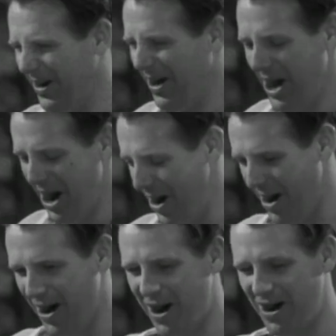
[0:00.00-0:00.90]
with
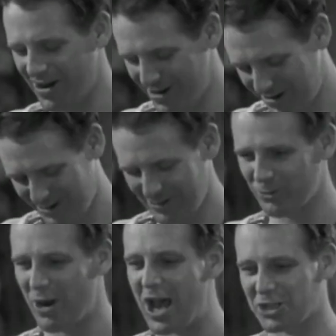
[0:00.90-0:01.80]
real disabilities,
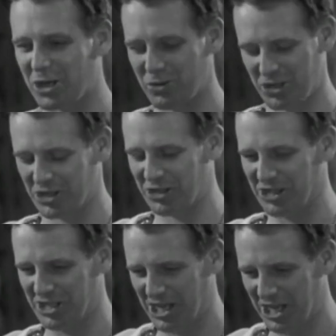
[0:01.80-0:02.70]
many of
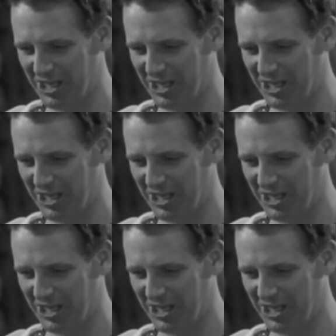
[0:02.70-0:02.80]
which